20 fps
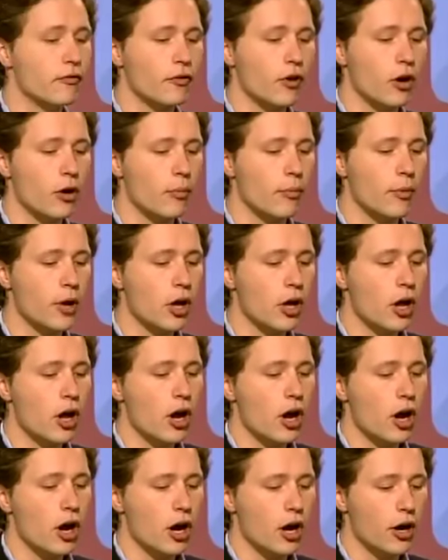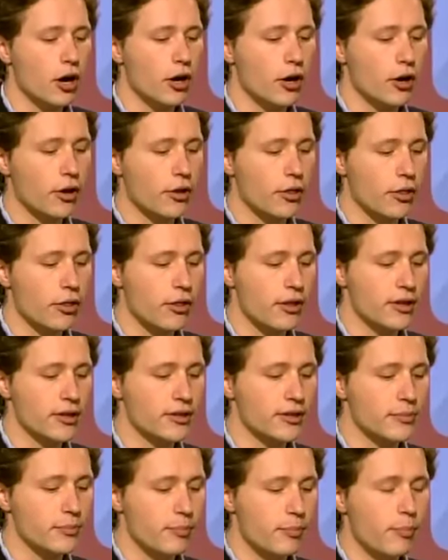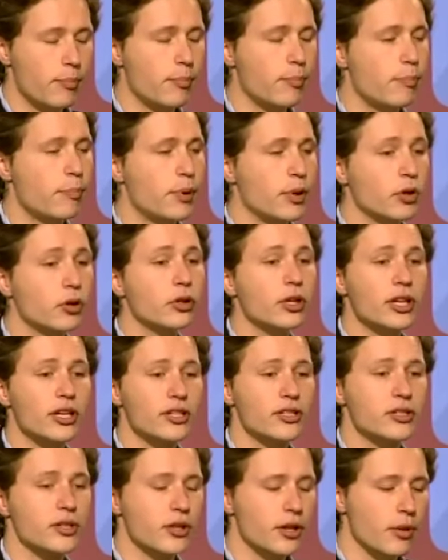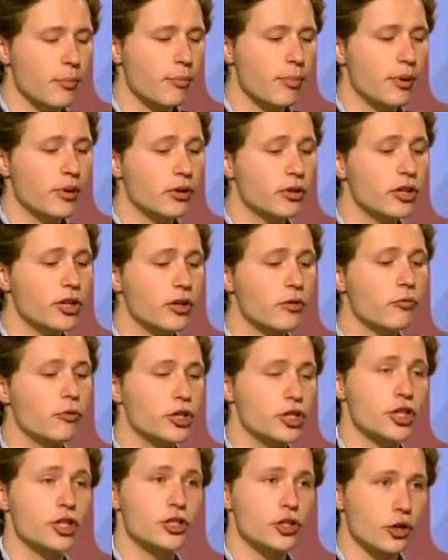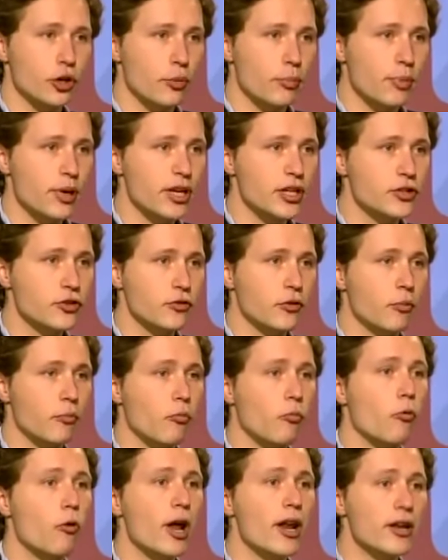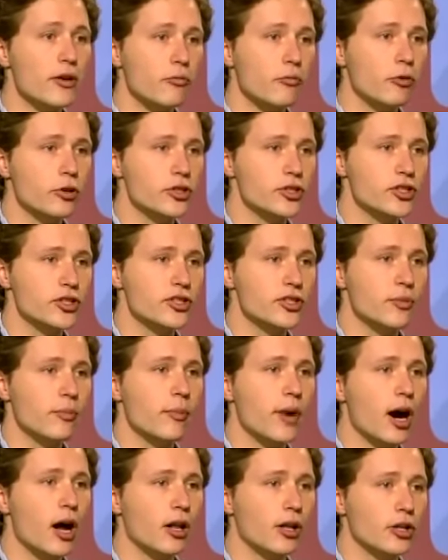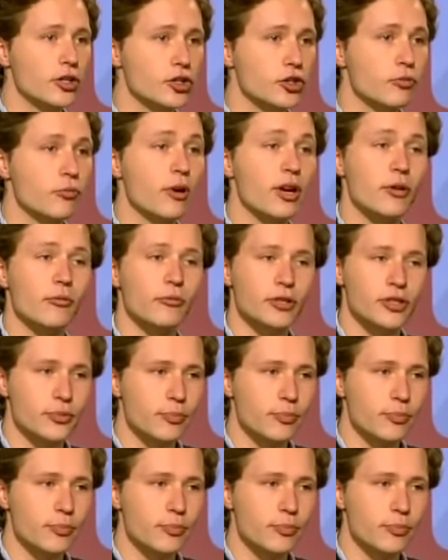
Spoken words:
from the building which he took a piece from, when it was demolished, when it